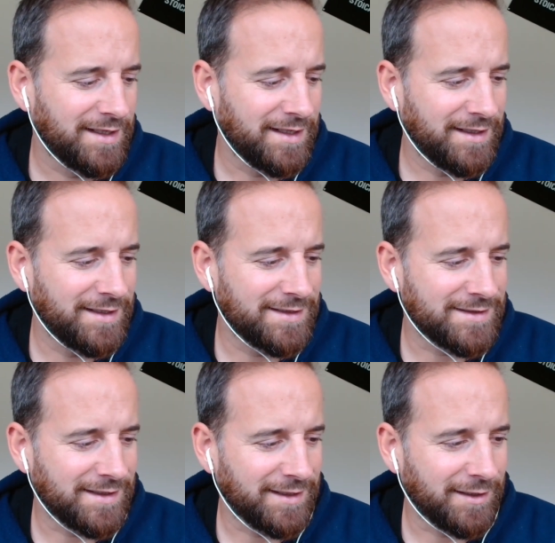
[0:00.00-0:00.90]
is
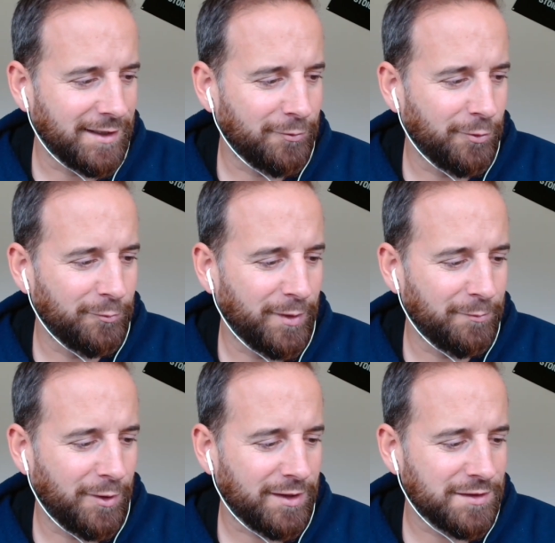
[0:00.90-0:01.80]
a quote by
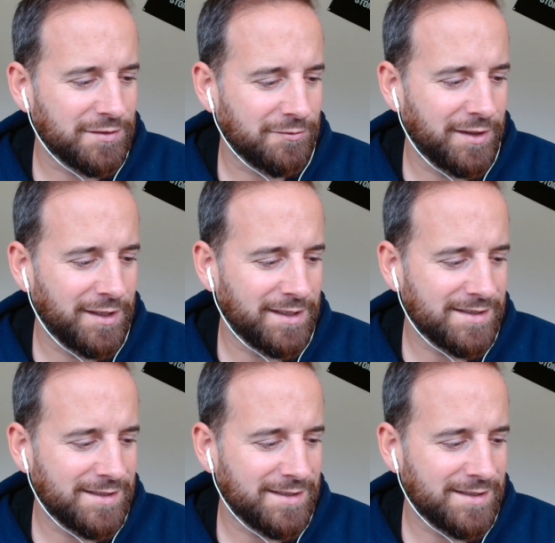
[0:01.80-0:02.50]
Marcus Aurelius.